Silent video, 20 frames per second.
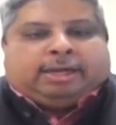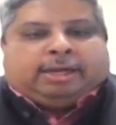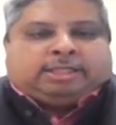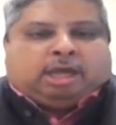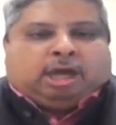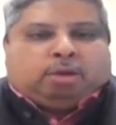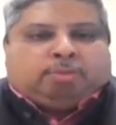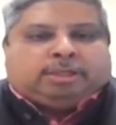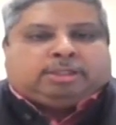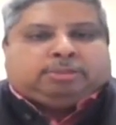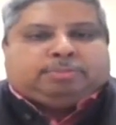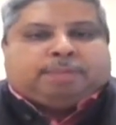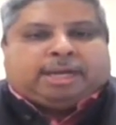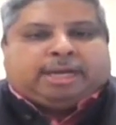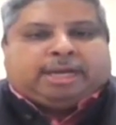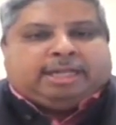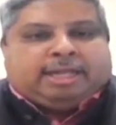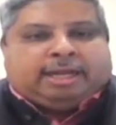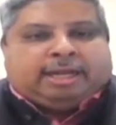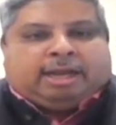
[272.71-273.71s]
how much
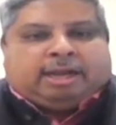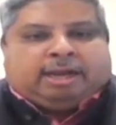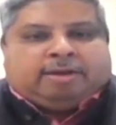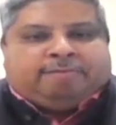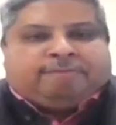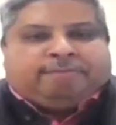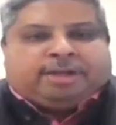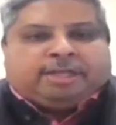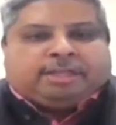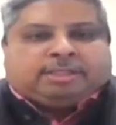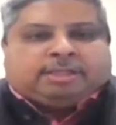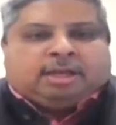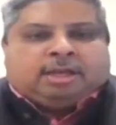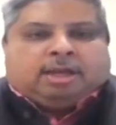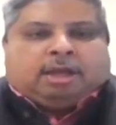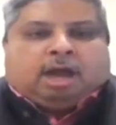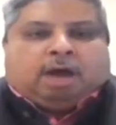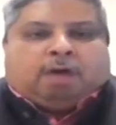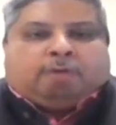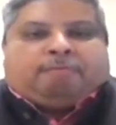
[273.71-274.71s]
money they can invest,
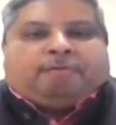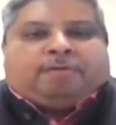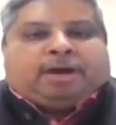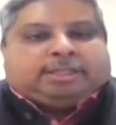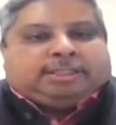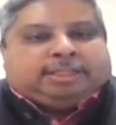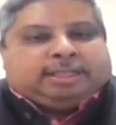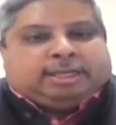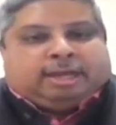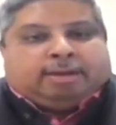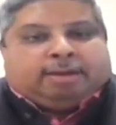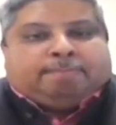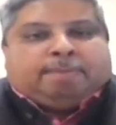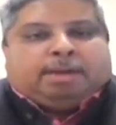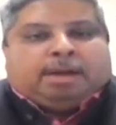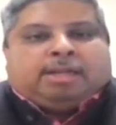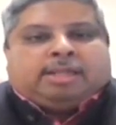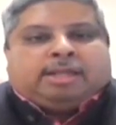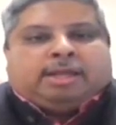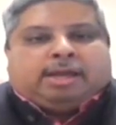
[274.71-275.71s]
how fast they can
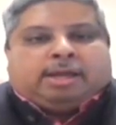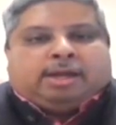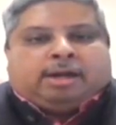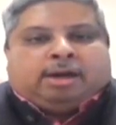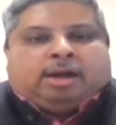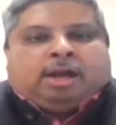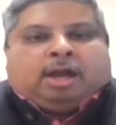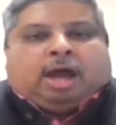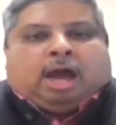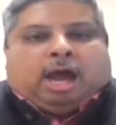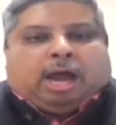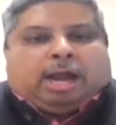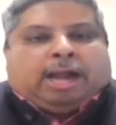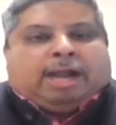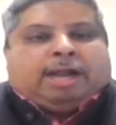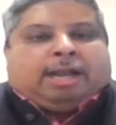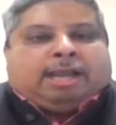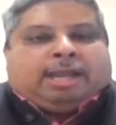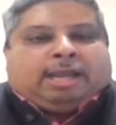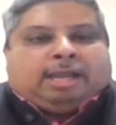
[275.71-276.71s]
build their
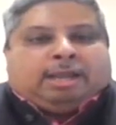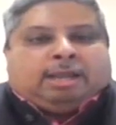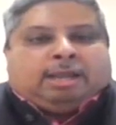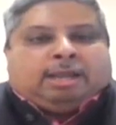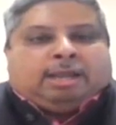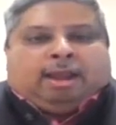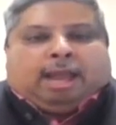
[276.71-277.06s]
R&D,